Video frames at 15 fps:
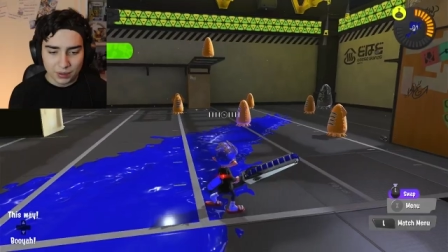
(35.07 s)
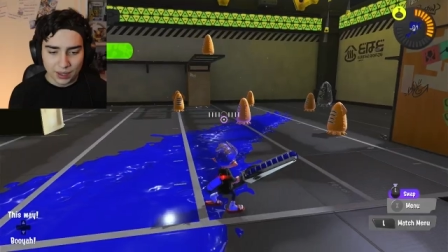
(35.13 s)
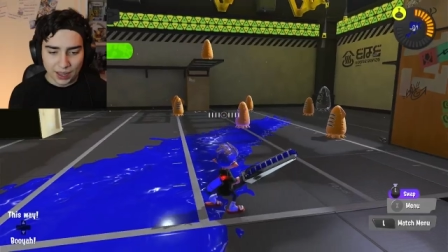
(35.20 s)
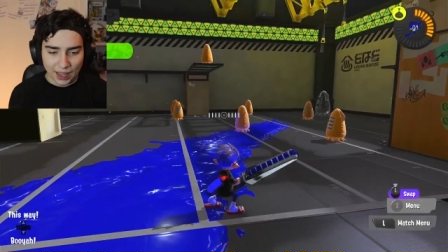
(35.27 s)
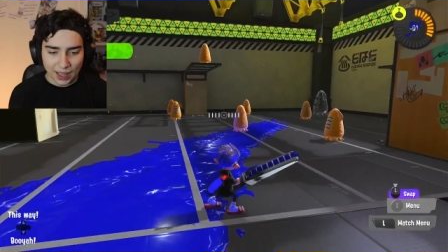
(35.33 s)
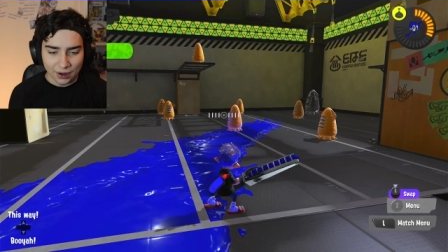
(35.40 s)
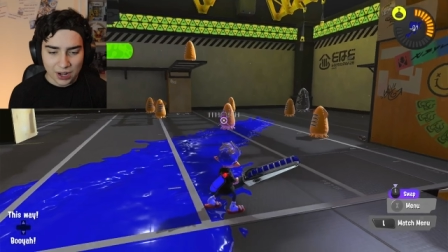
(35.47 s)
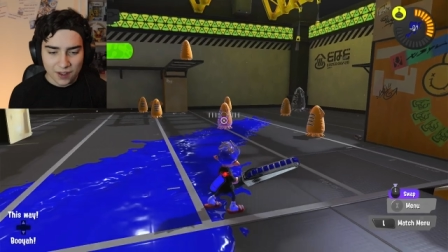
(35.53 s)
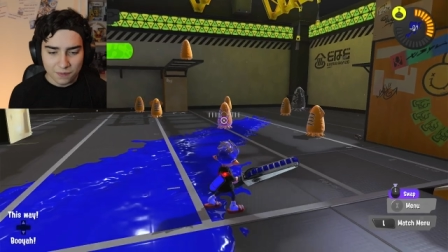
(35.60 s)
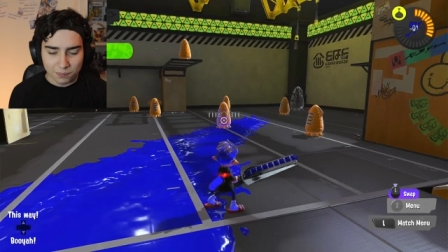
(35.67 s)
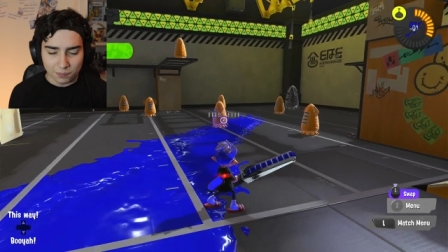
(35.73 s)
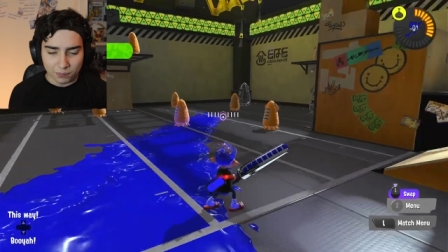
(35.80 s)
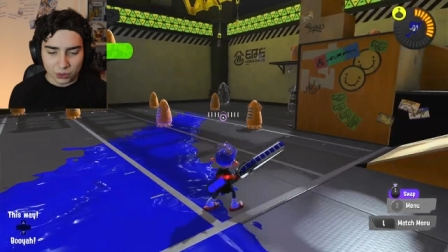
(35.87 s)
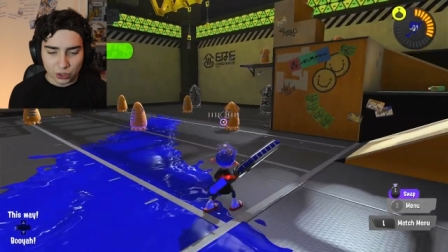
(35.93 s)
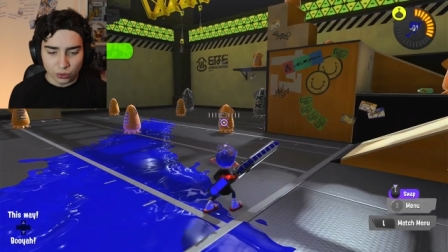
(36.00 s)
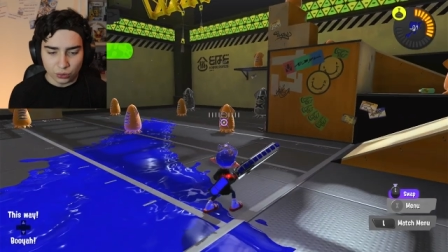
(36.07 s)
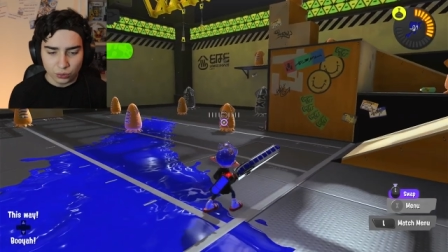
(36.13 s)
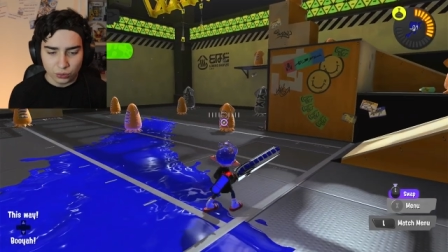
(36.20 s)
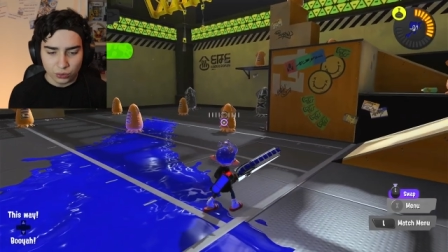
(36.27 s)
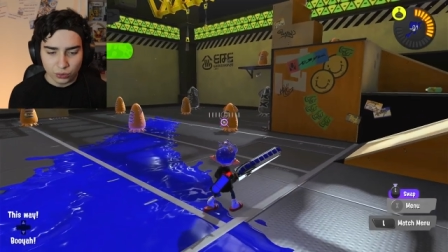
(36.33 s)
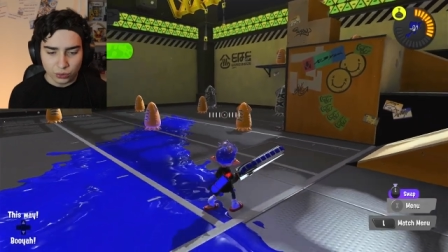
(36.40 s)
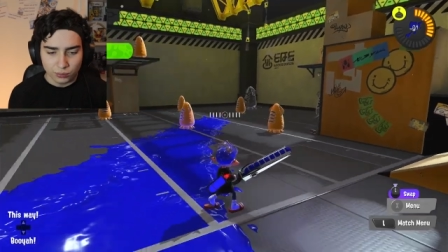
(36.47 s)
But yeah, I don't
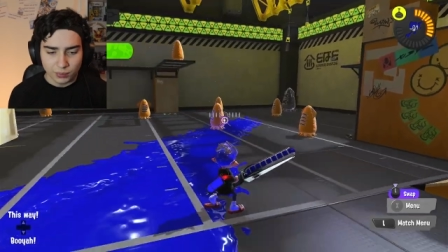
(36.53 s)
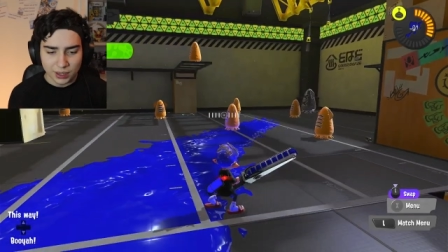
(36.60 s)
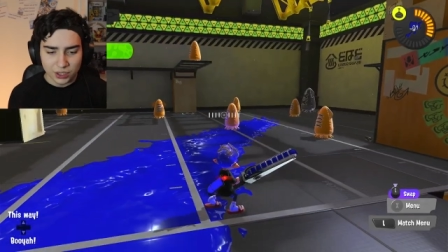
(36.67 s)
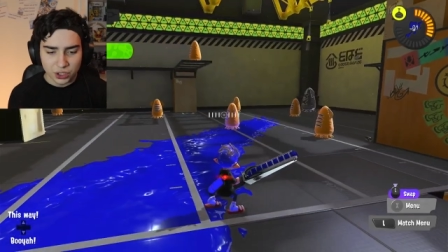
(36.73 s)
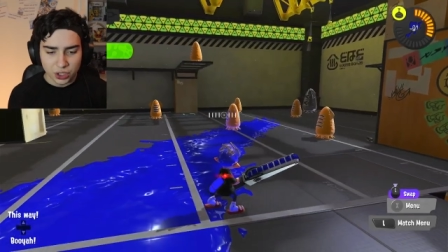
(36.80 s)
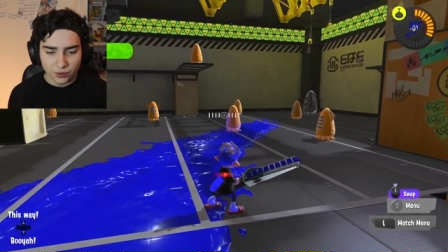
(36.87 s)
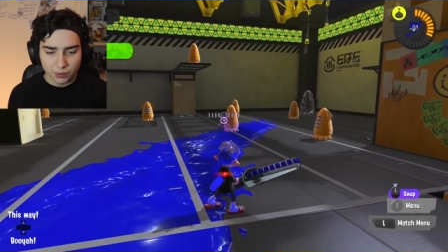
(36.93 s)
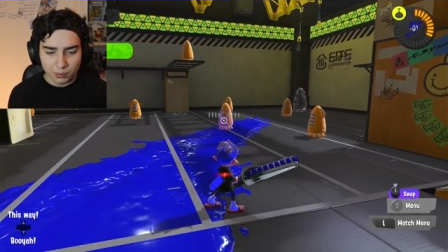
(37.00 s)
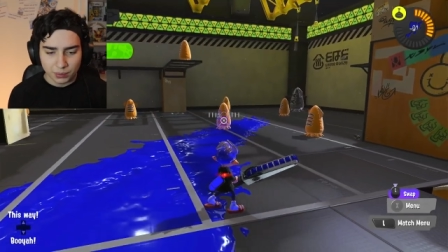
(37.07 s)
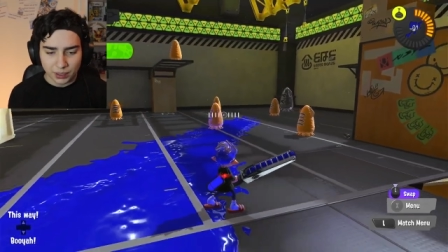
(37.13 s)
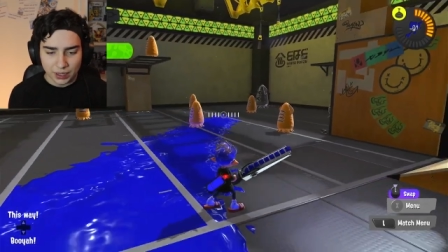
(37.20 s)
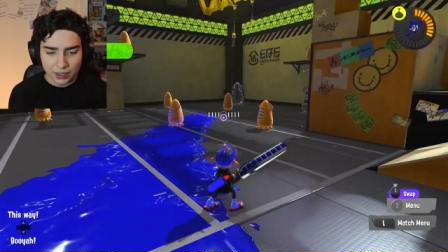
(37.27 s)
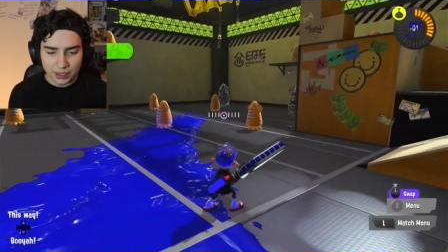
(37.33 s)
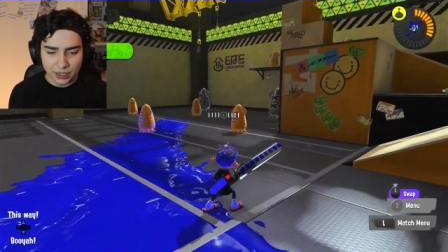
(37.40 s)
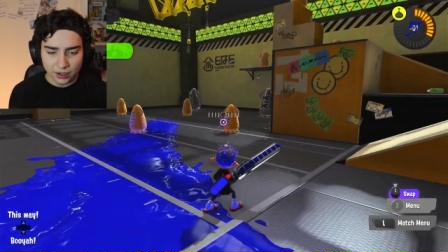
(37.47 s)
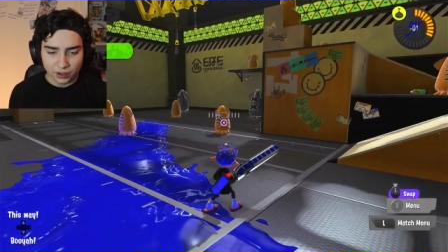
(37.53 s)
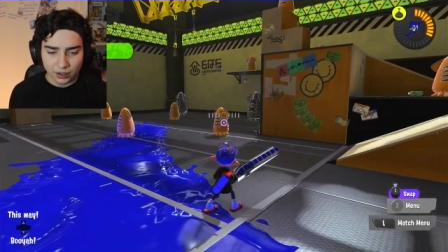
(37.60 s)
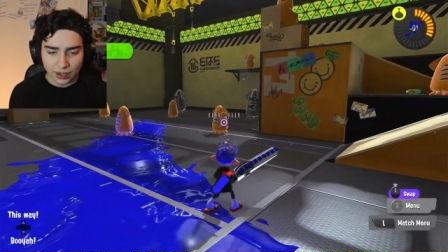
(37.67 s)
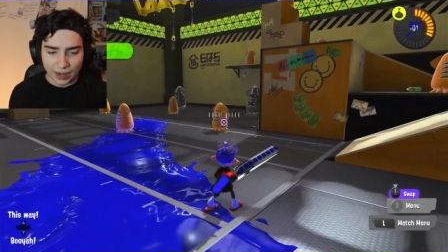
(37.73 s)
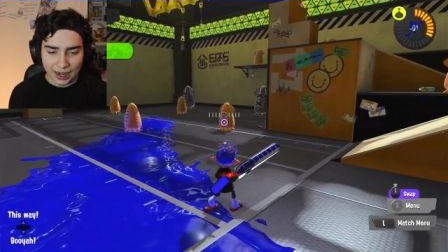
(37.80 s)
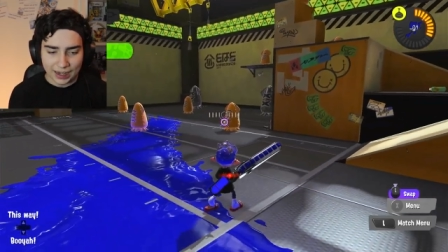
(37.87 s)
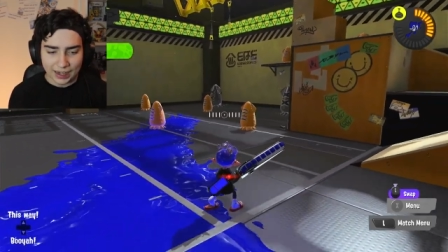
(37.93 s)
have too much of a plan here.
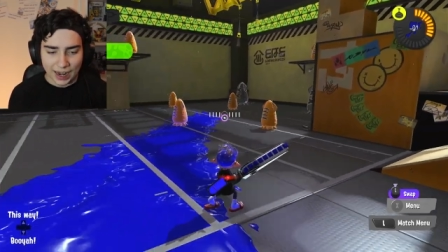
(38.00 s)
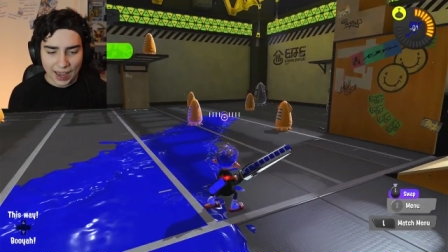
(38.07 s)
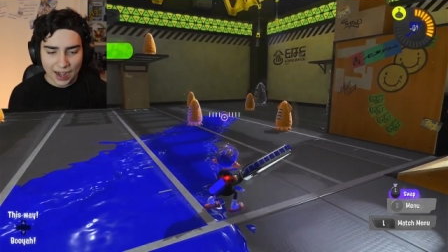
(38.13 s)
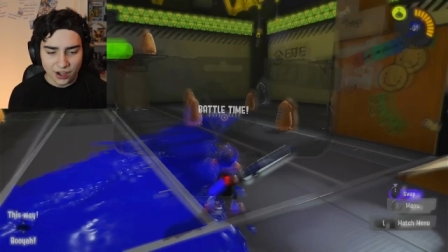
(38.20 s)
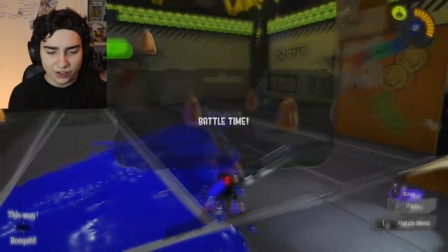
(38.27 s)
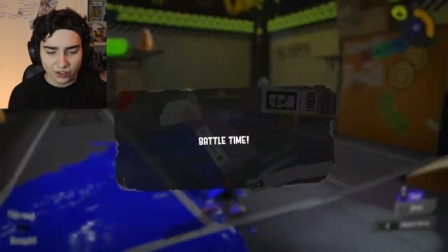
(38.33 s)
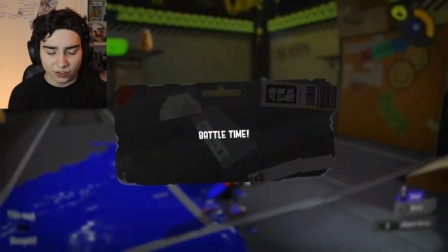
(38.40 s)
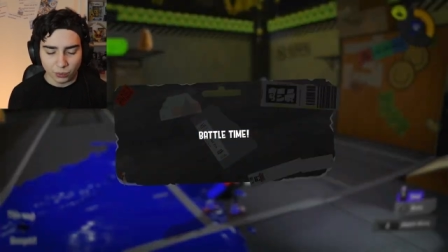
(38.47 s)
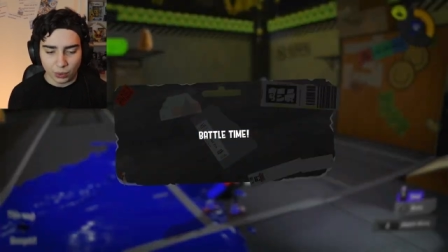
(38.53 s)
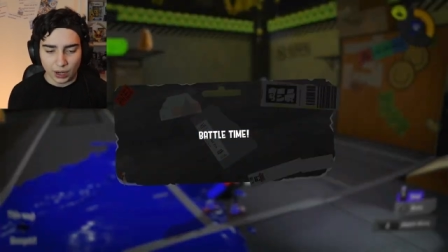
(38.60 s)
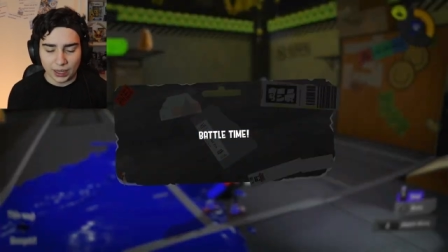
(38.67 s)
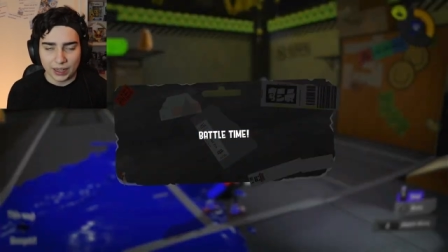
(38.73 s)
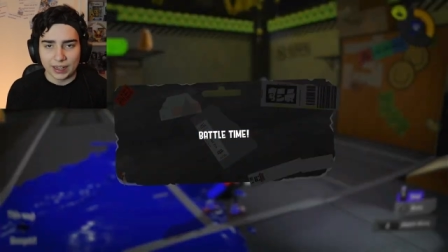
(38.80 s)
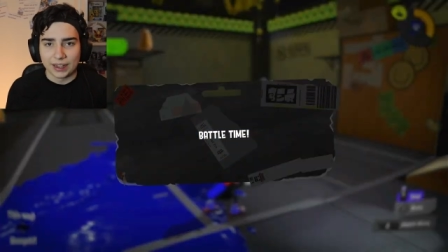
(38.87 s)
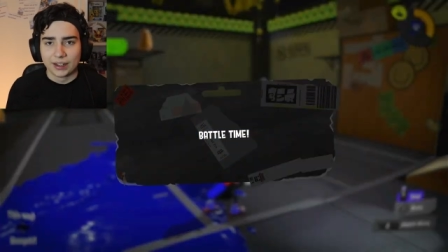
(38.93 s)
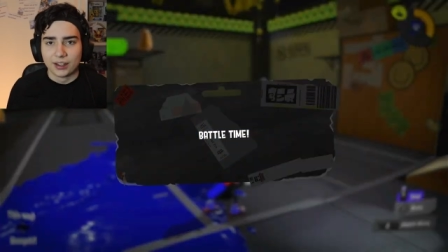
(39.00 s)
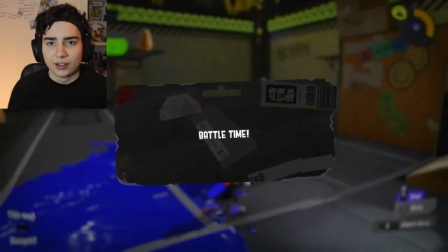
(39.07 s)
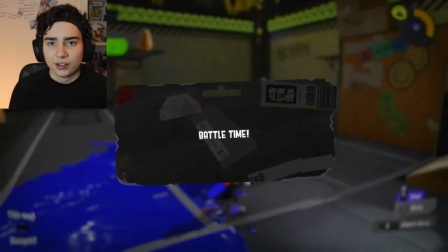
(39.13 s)
I kind of just want to